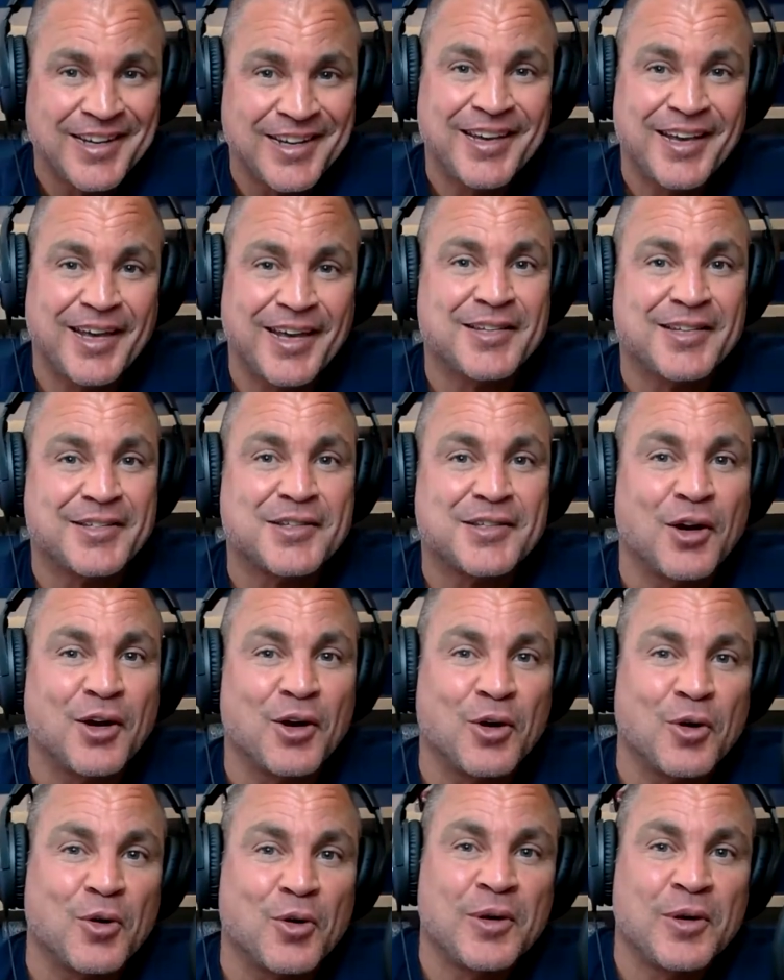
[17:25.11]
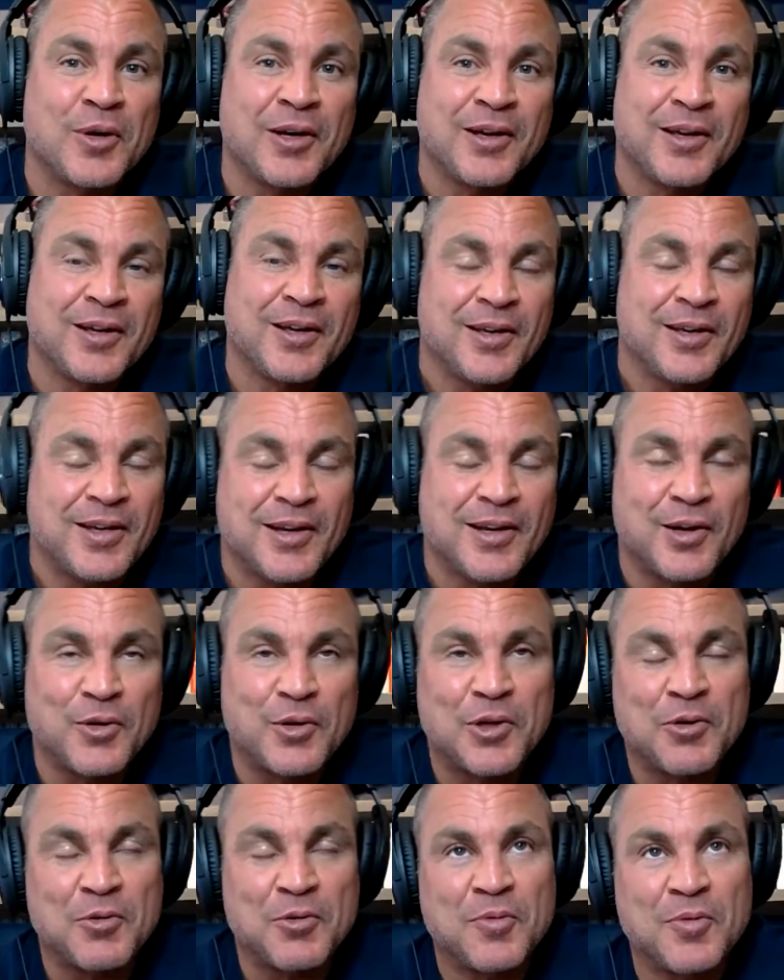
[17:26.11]
And so,
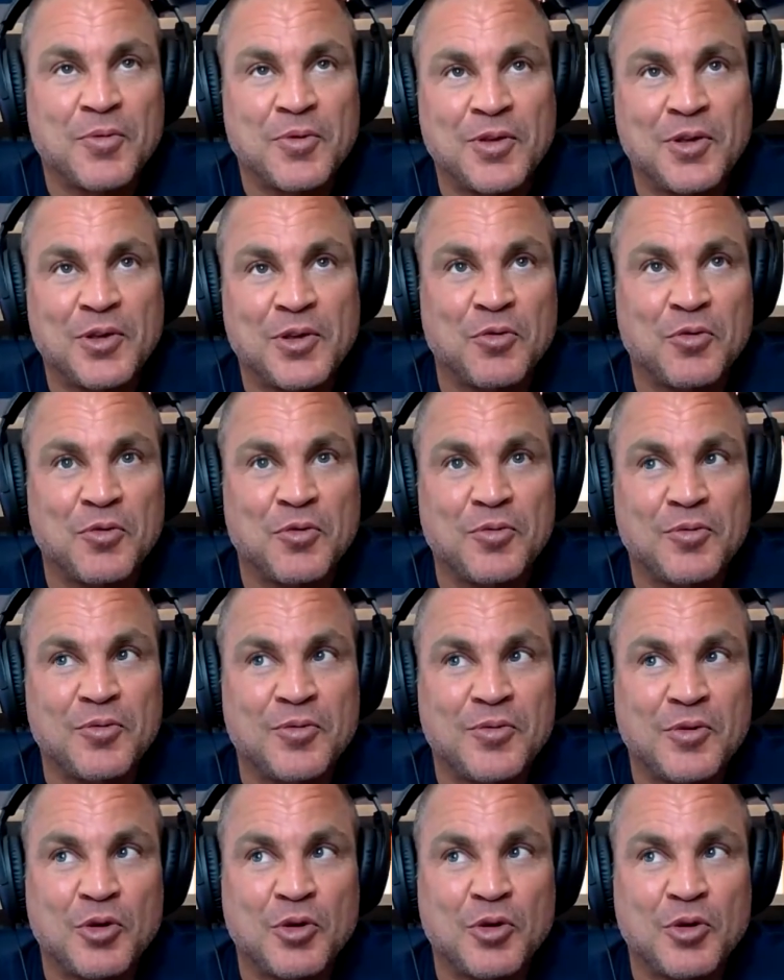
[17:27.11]
you